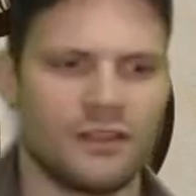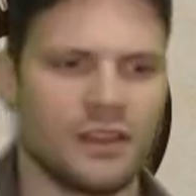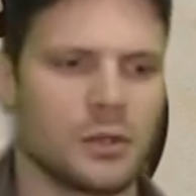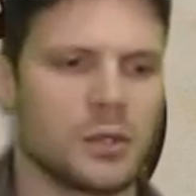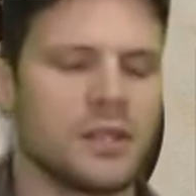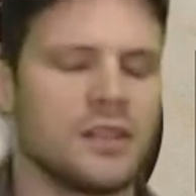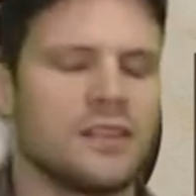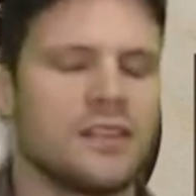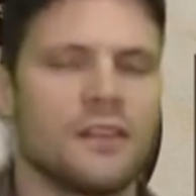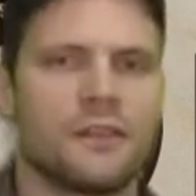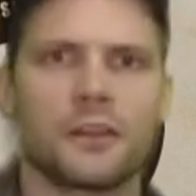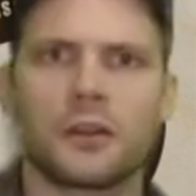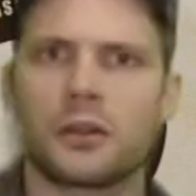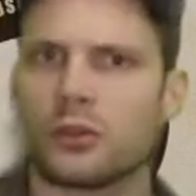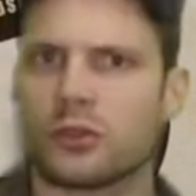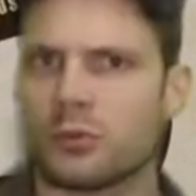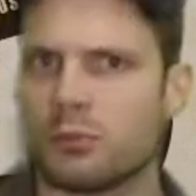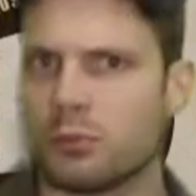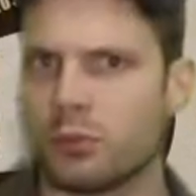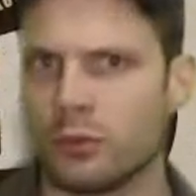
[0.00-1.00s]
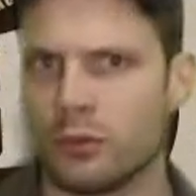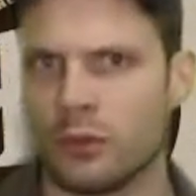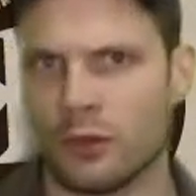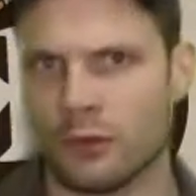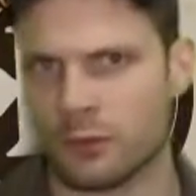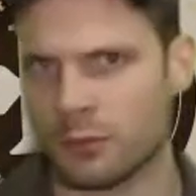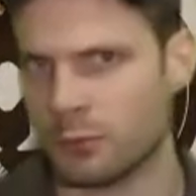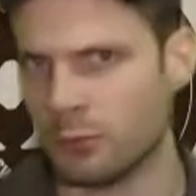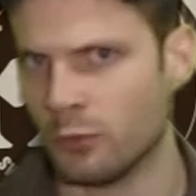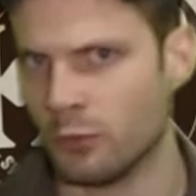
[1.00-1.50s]
very difficult to pull
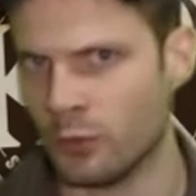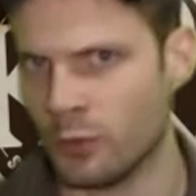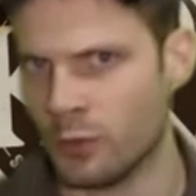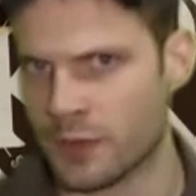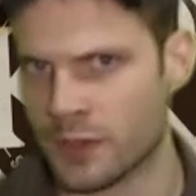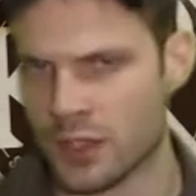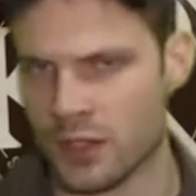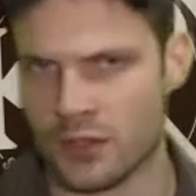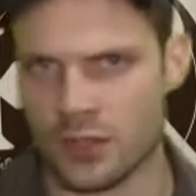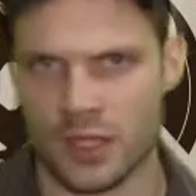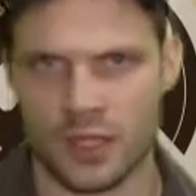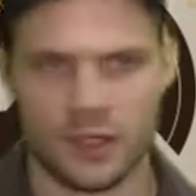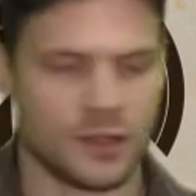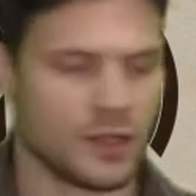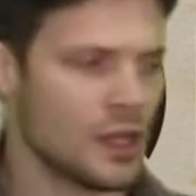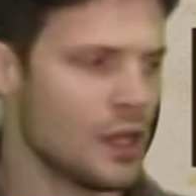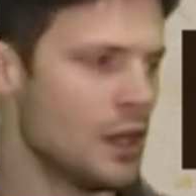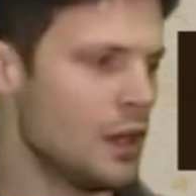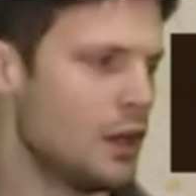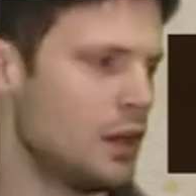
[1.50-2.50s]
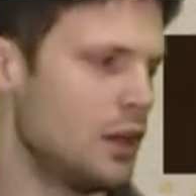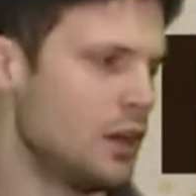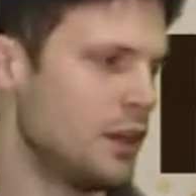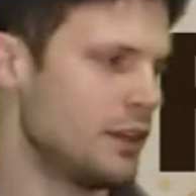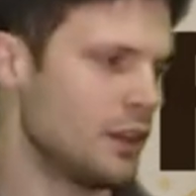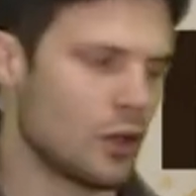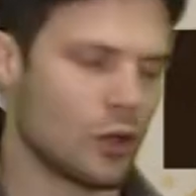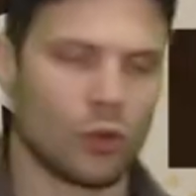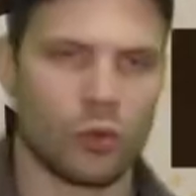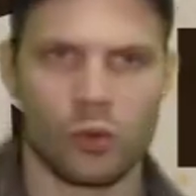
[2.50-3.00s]
off moves, such as uh,
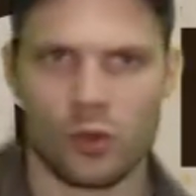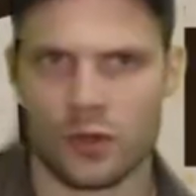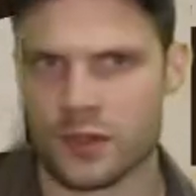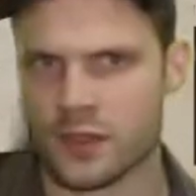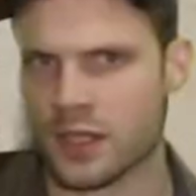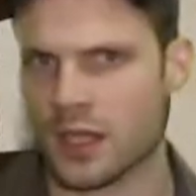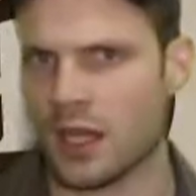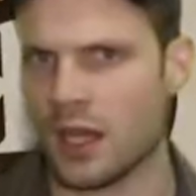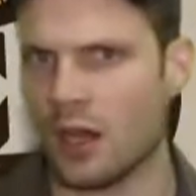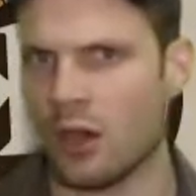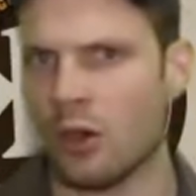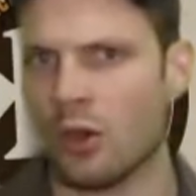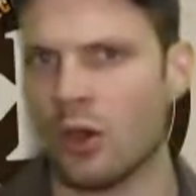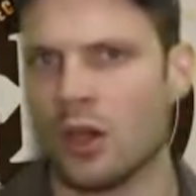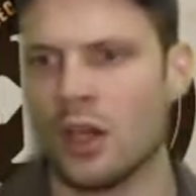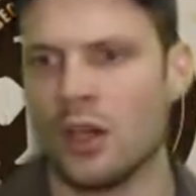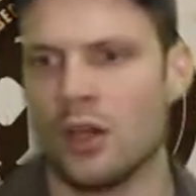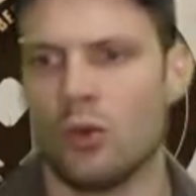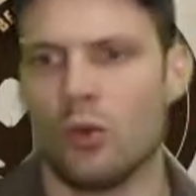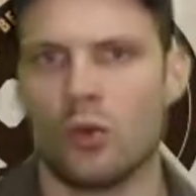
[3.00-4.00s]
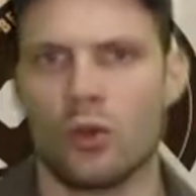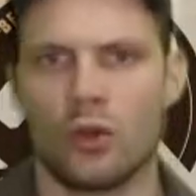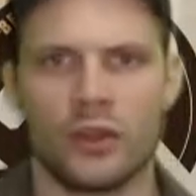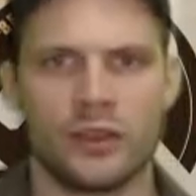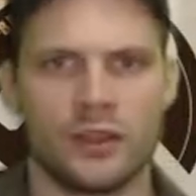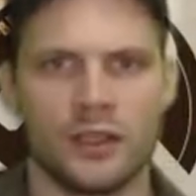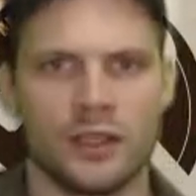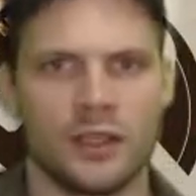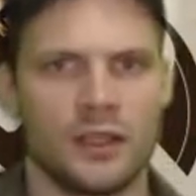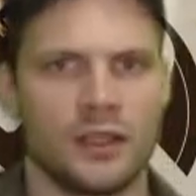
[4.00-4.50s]
the Kurzhau
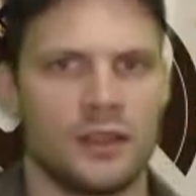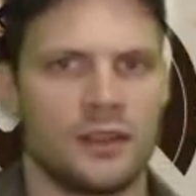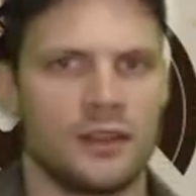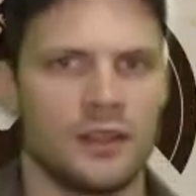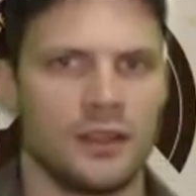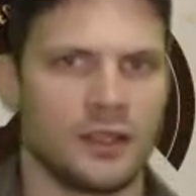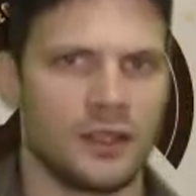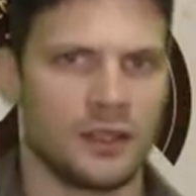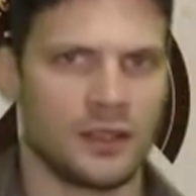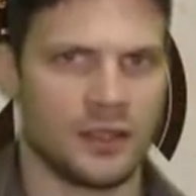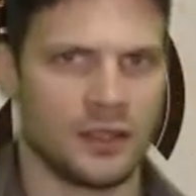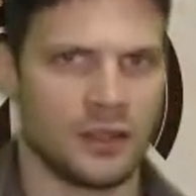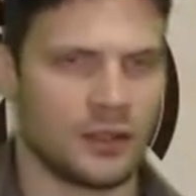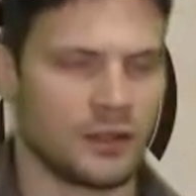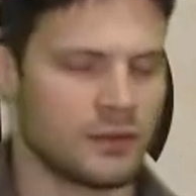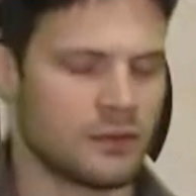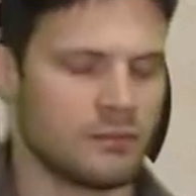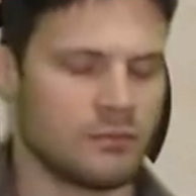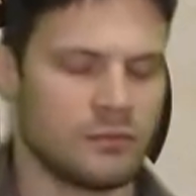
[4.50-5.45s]
or the the